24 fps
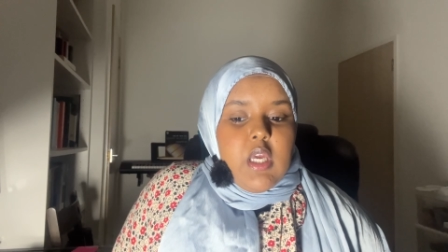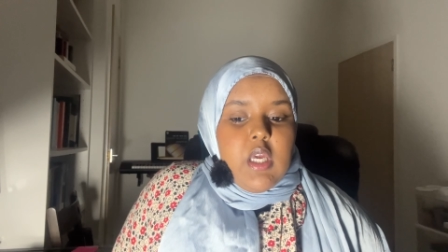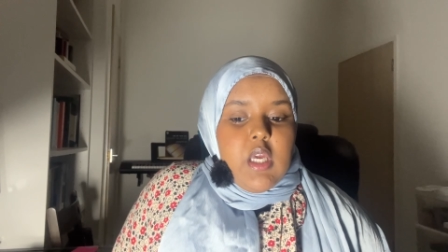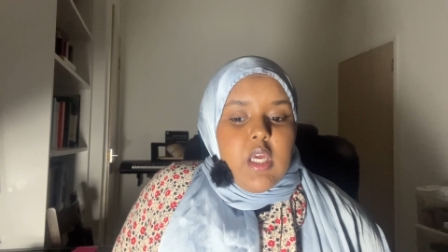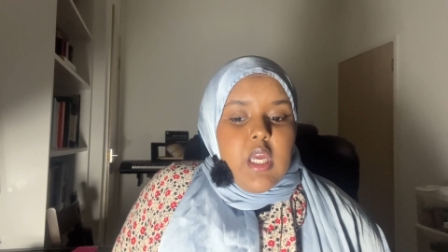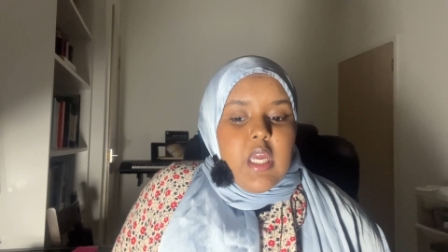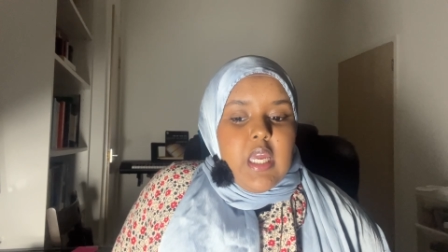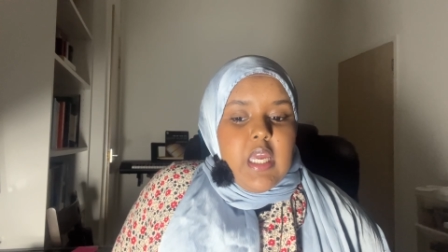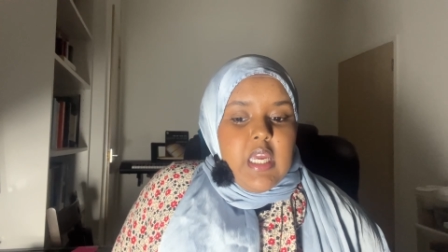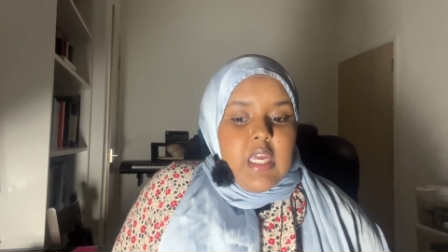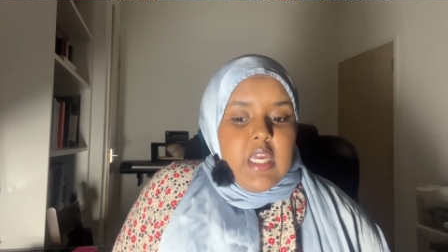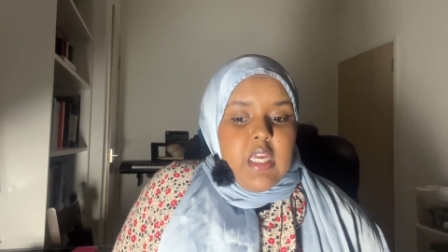
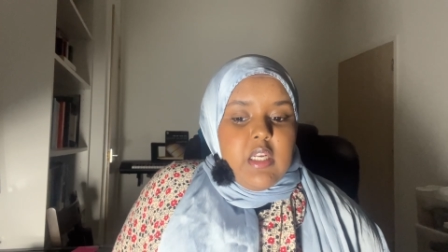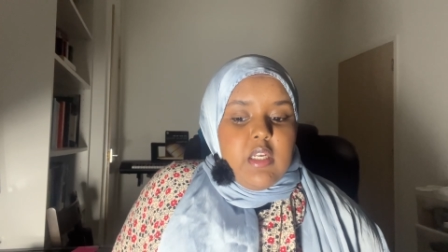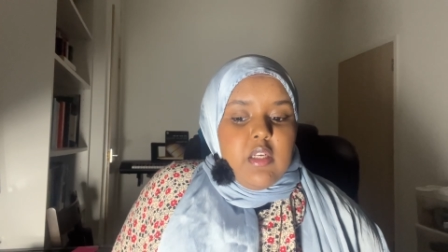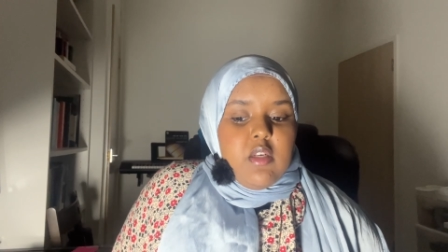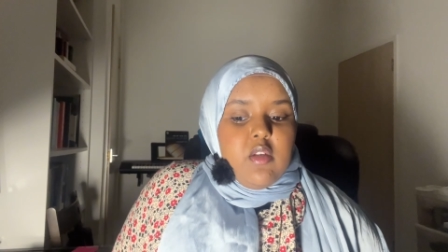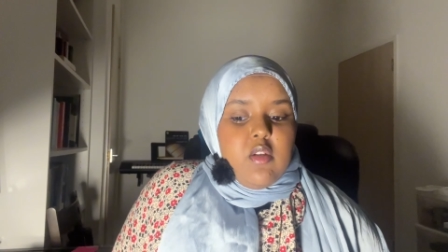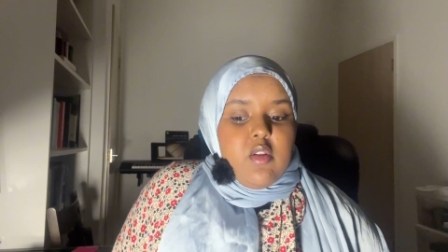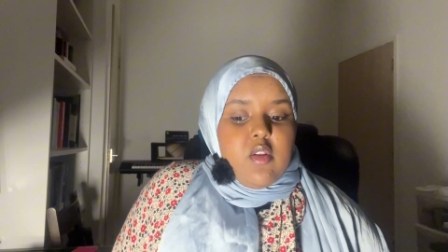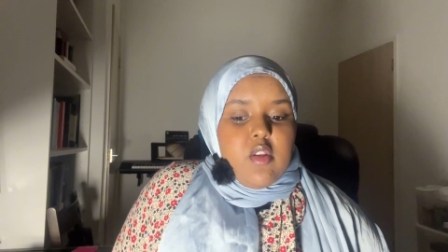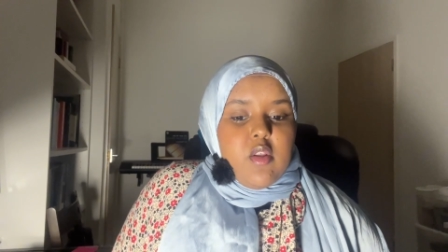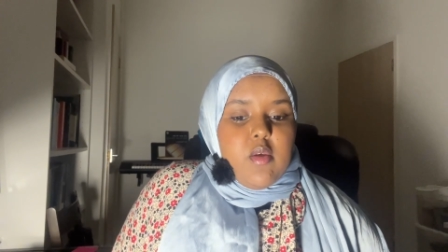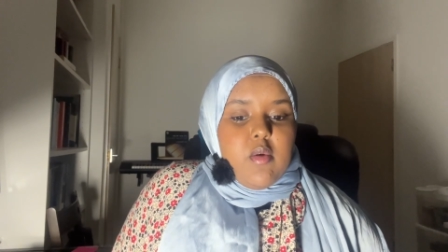
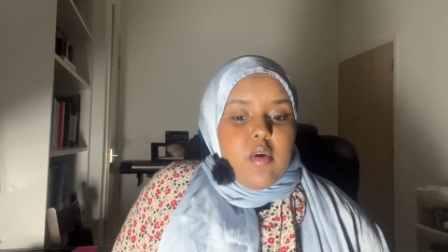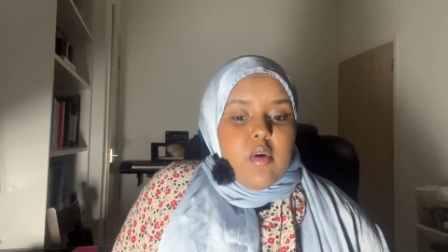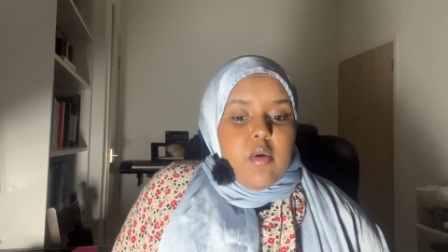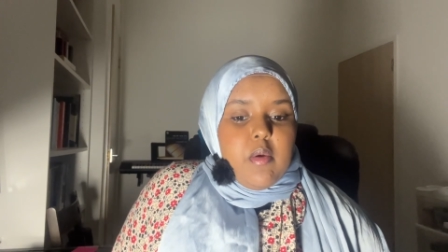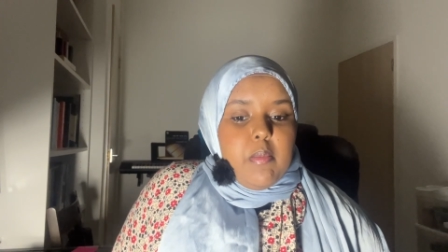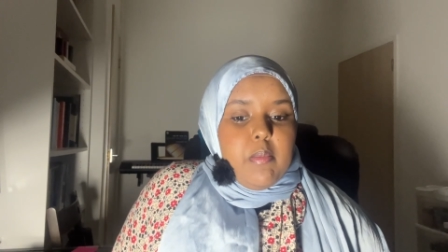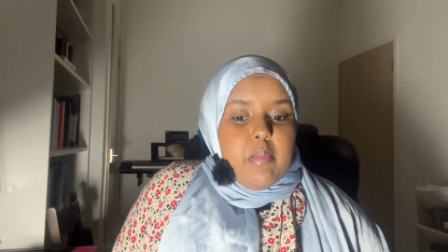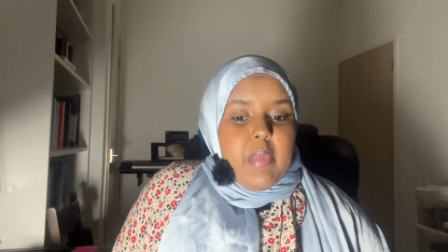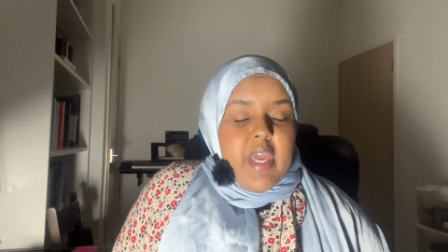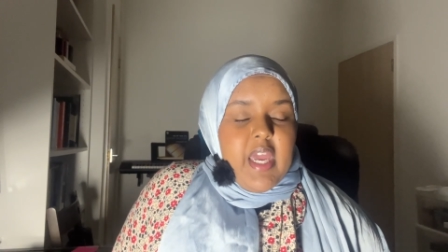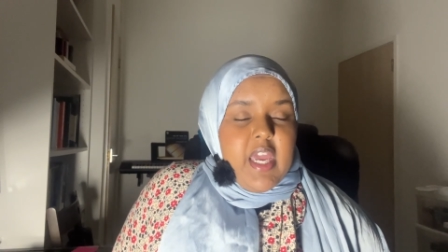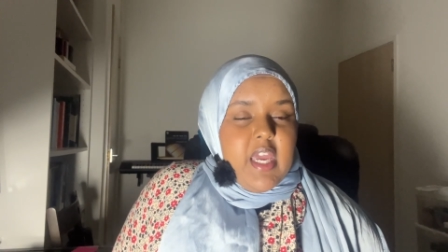in the
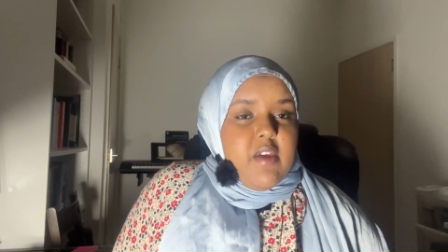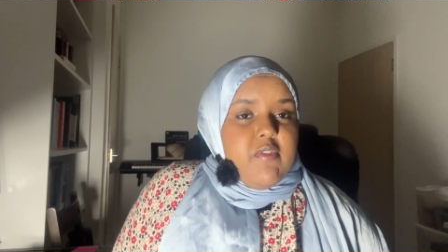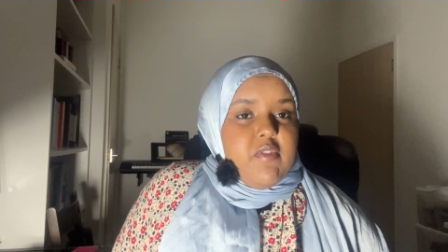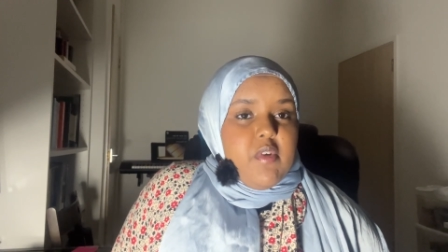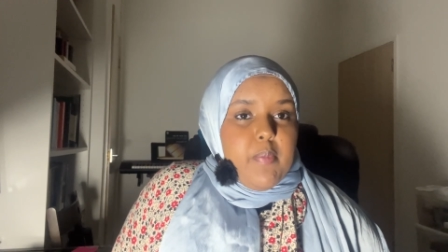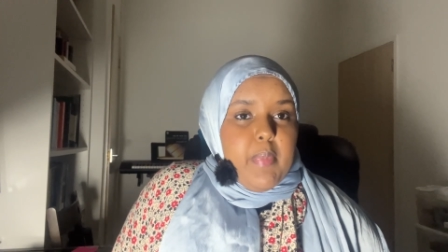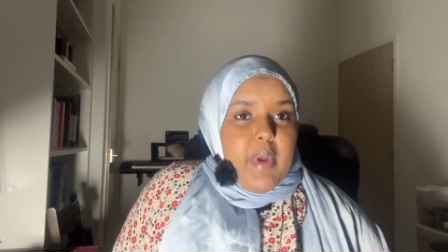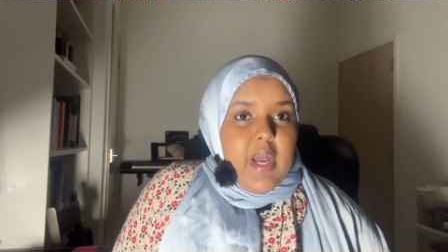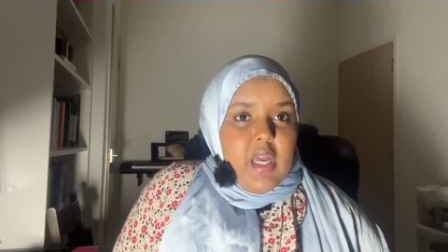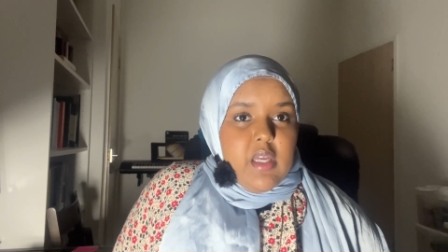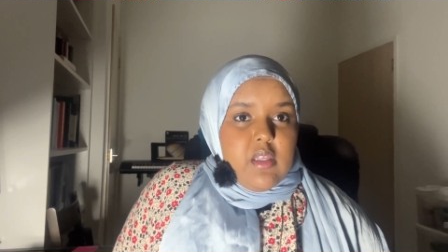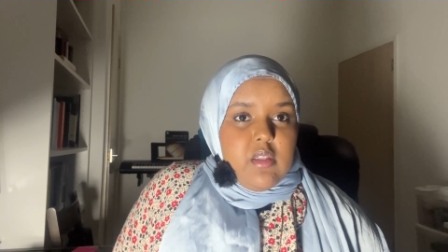behavior
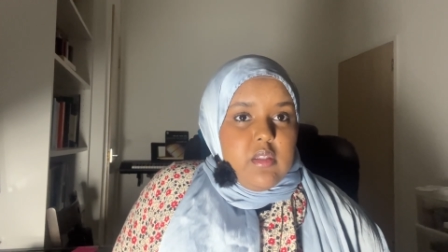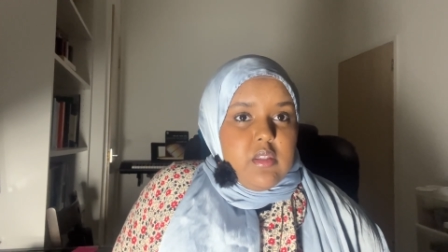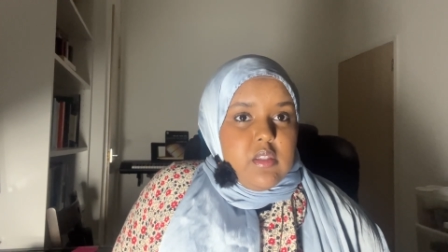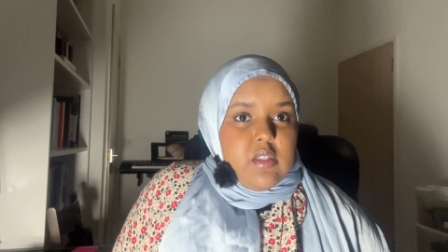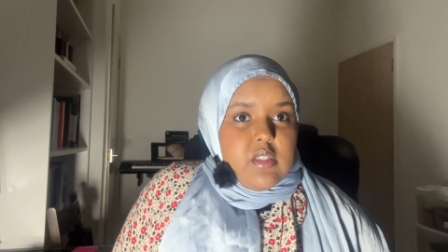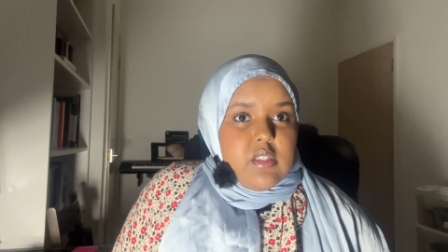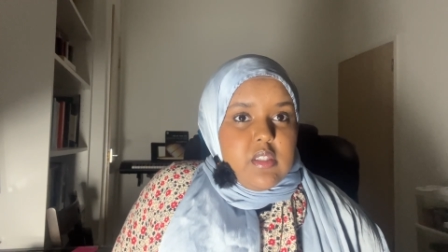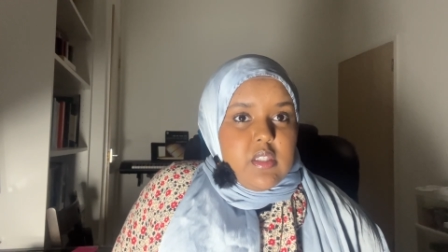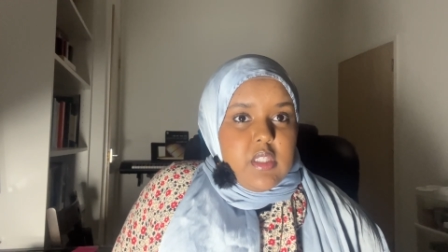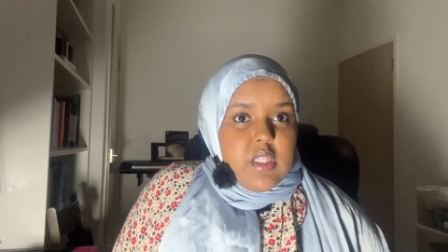patterns